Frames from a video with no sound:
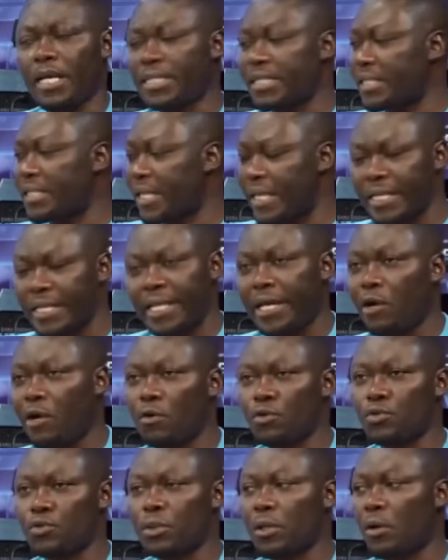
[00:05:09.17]
are teaching now.
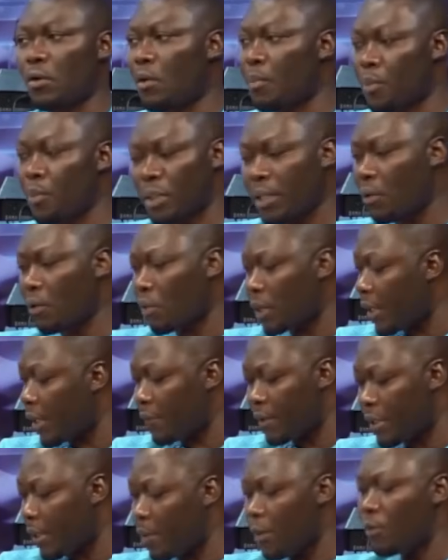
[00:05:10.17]
You are
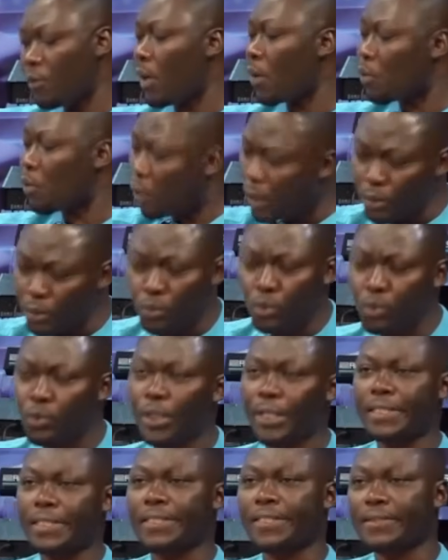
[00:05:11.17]
going
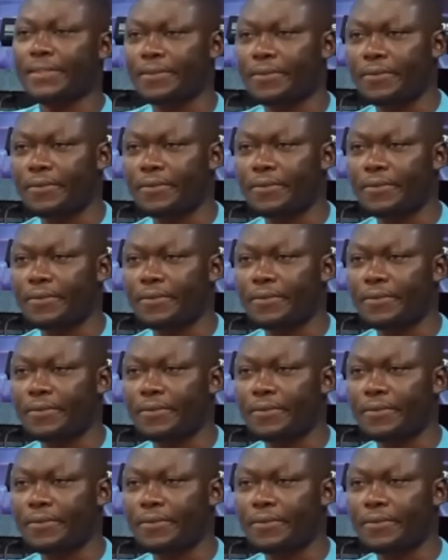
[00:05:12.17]
through it.